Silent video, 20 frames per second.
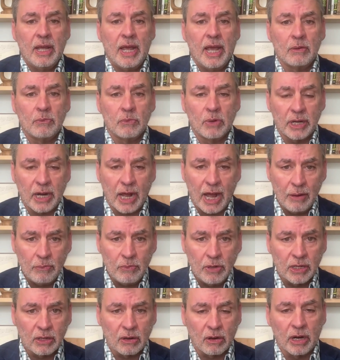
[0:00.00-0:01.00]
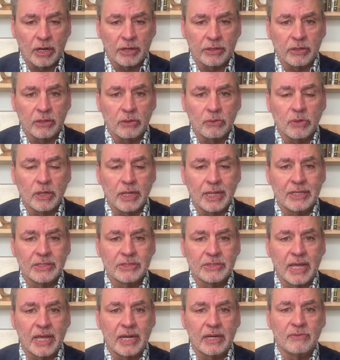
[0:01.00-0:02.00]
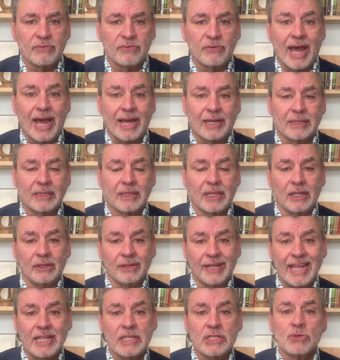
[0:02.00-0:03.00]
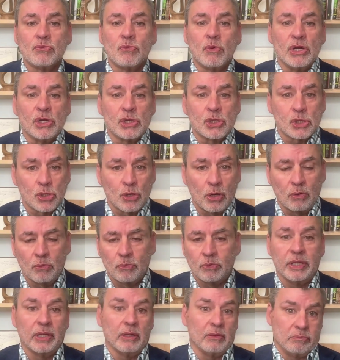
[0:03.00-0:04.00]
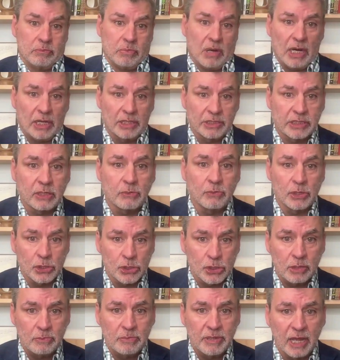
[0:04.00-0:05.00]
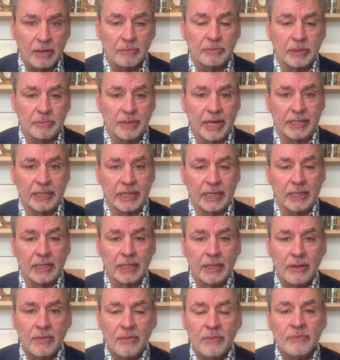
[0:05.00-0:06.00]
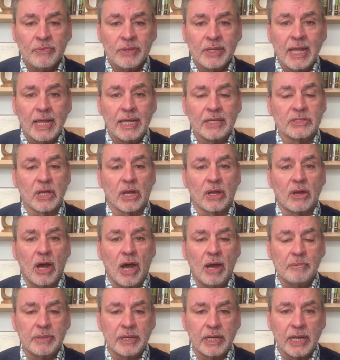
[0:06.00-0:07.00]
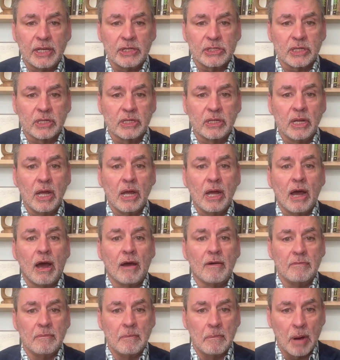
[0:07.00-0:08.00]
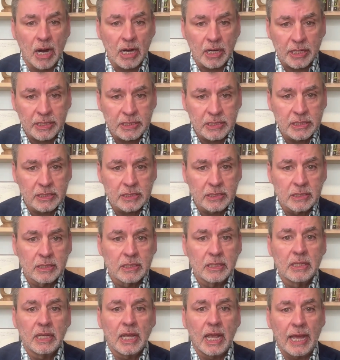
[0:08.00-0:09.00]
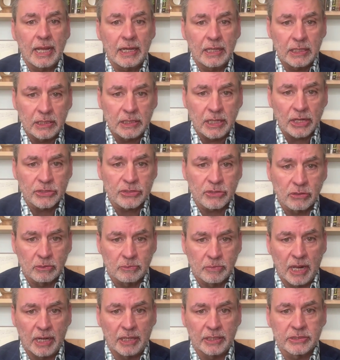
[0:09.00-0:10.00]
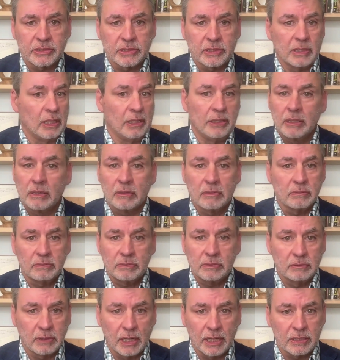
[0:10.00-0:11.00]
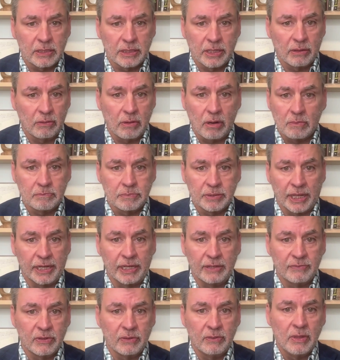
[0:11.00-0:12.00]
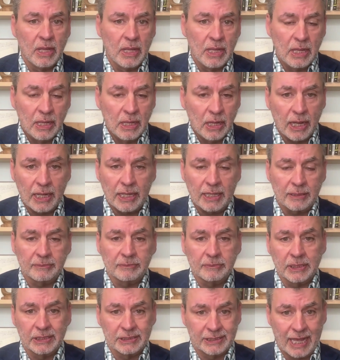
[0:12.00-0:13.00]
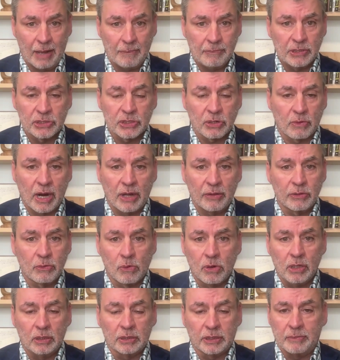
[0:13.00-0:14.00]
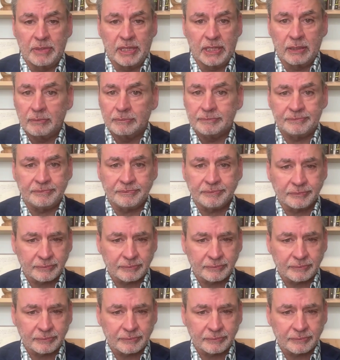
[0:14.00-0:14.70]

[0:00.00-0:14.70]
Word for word: And what I want to argue is that, in fact, the lens we should, the policy we should be implementing is a combination of markets and industrial policy. And there, there are plenty of uh, examples around the world. I mean,